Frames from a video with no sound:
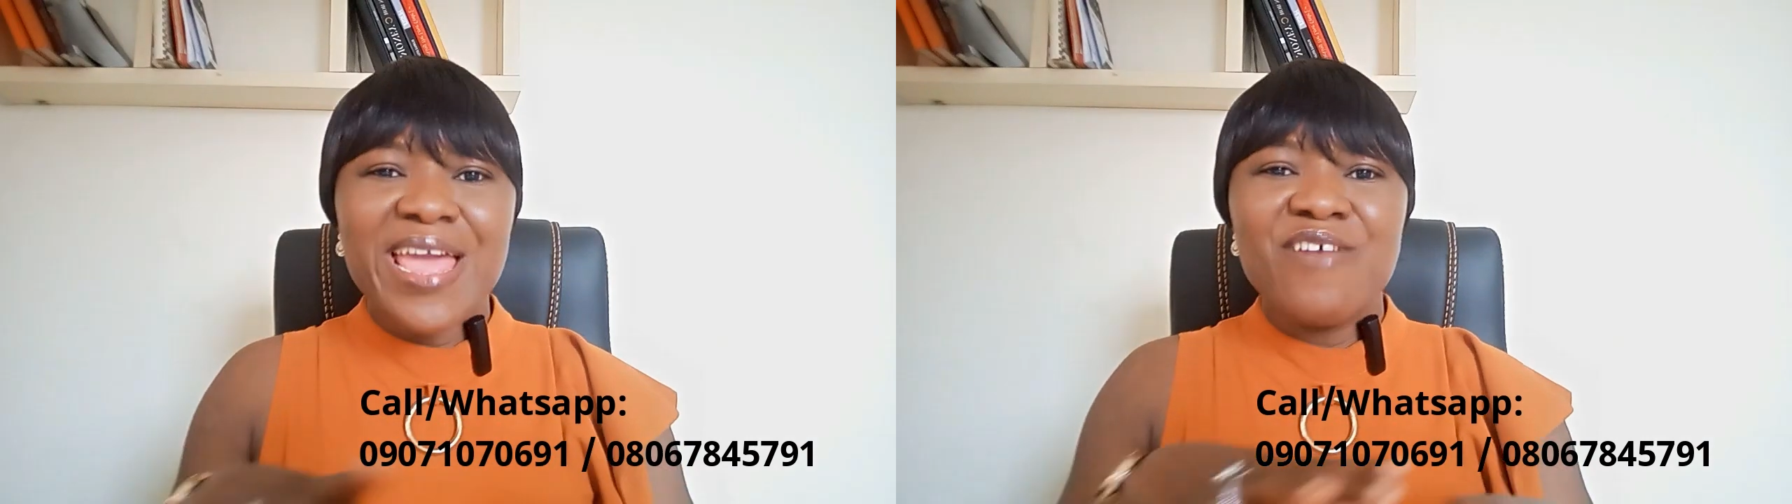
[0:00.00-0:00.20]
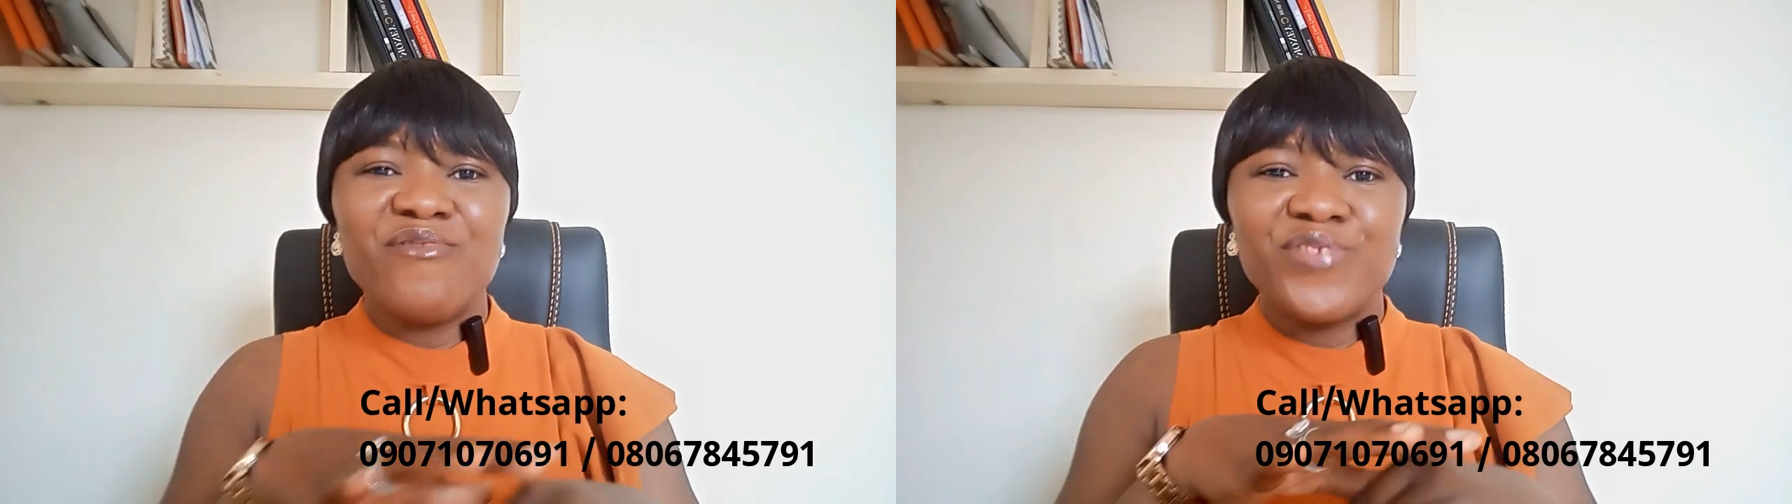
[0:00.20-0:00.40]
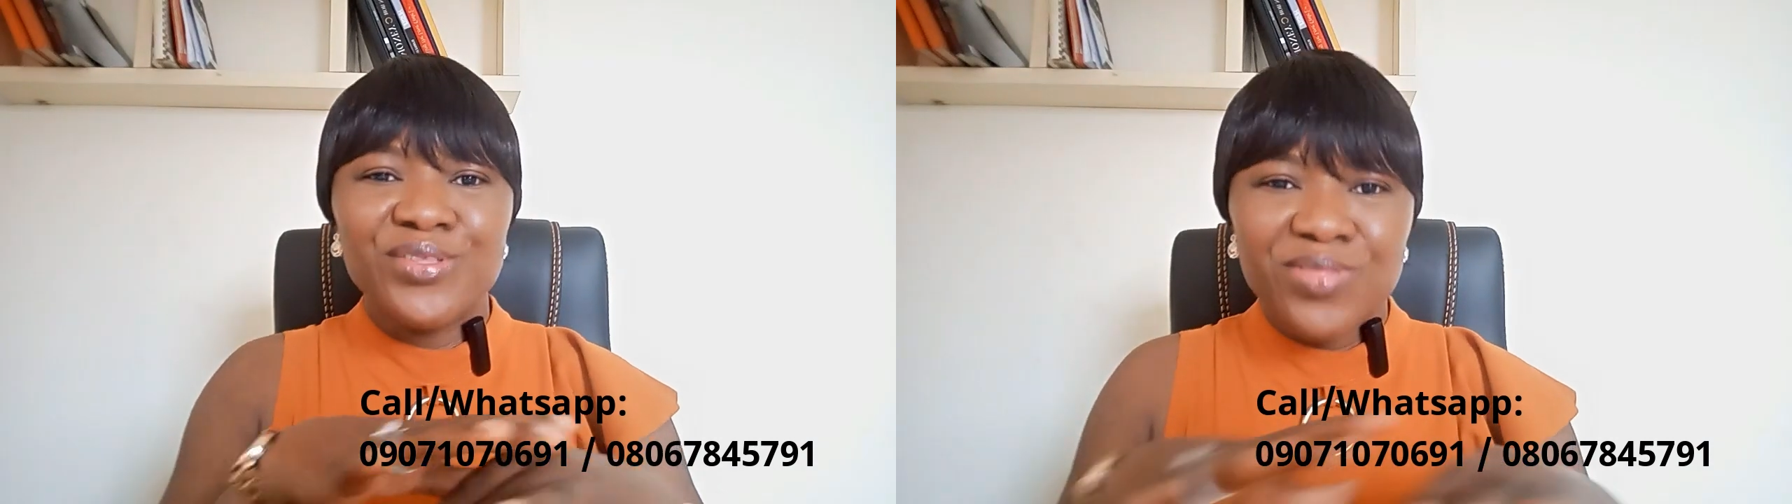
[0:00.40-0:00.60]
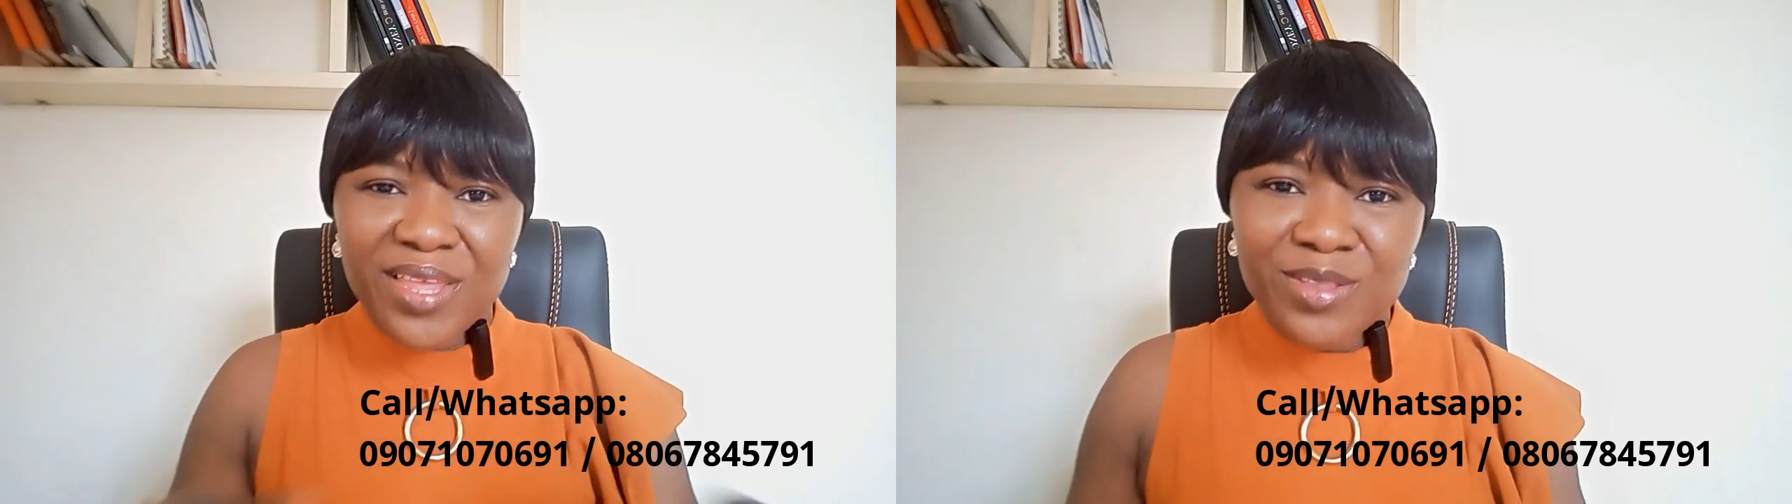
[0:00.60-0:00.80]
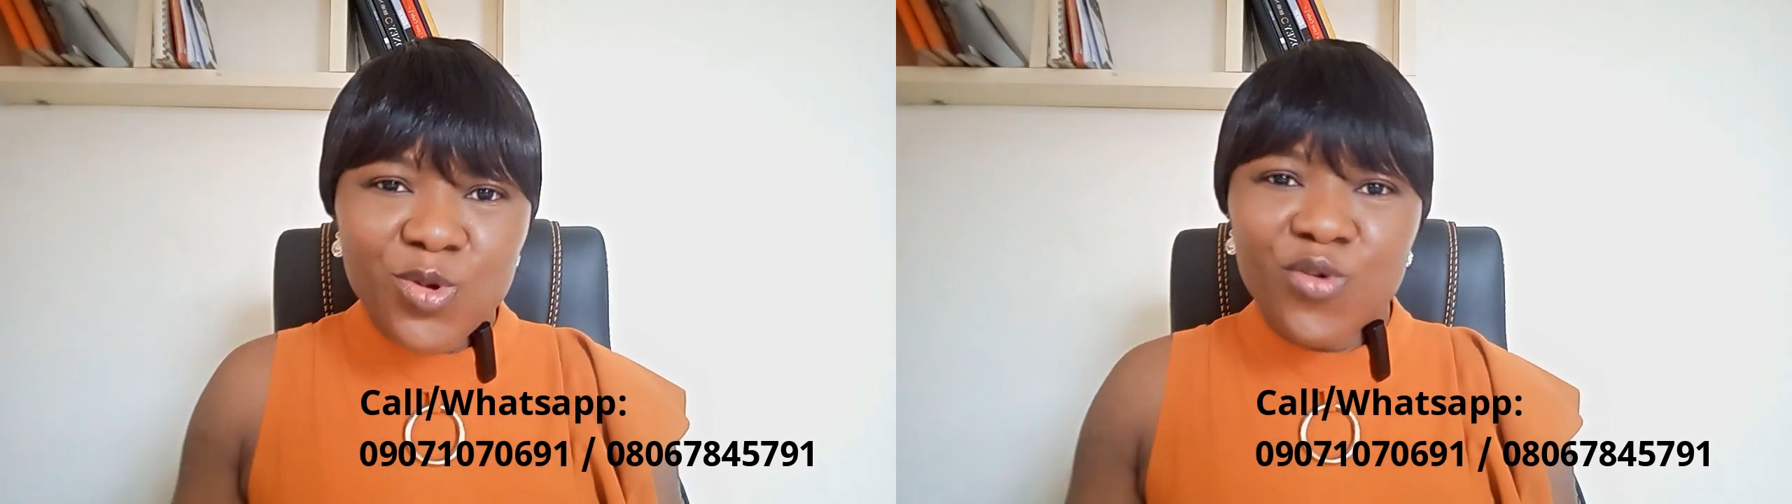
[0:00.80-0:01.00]

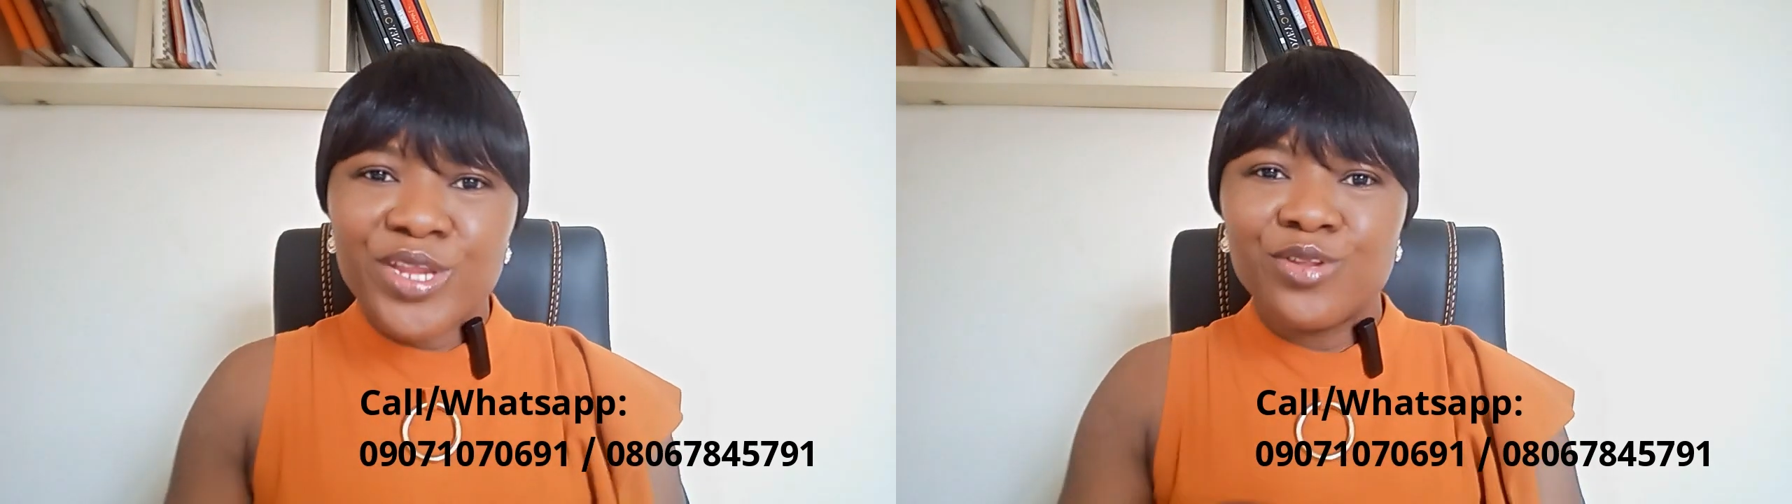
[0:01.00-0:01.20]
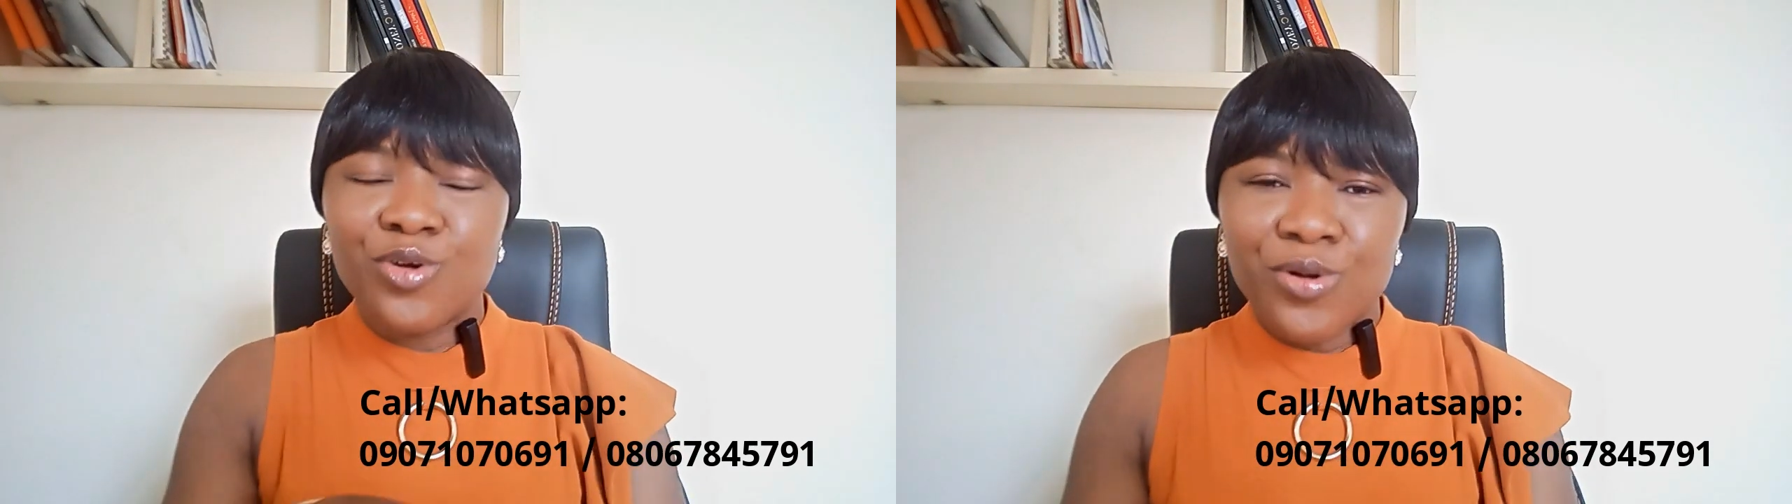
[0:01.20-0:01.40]
everything going